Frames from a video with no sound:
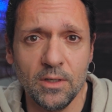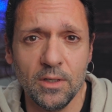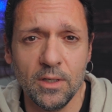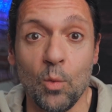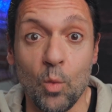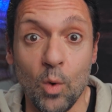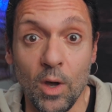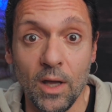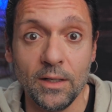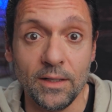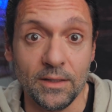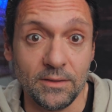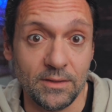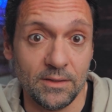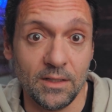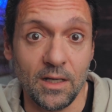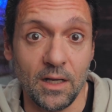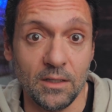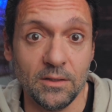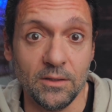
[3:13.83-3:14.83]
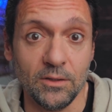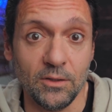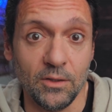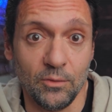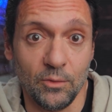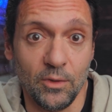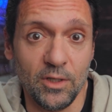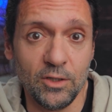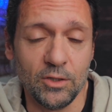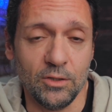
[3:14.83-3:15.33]
the one that's causing
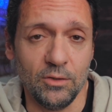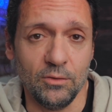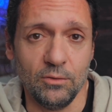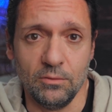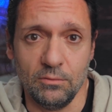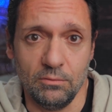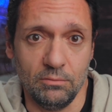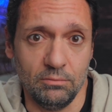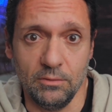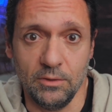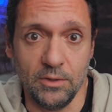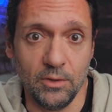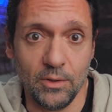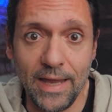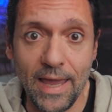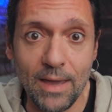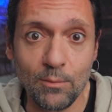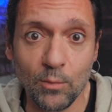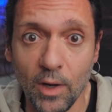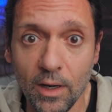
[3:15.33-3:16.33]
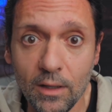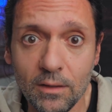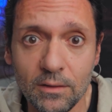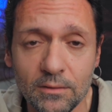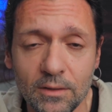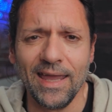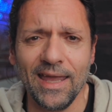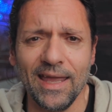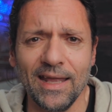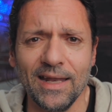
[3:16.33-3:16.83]
you issues with your camera,
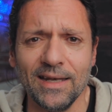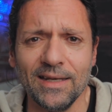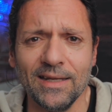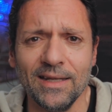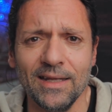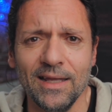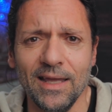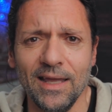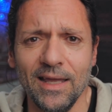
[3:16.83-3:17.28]
and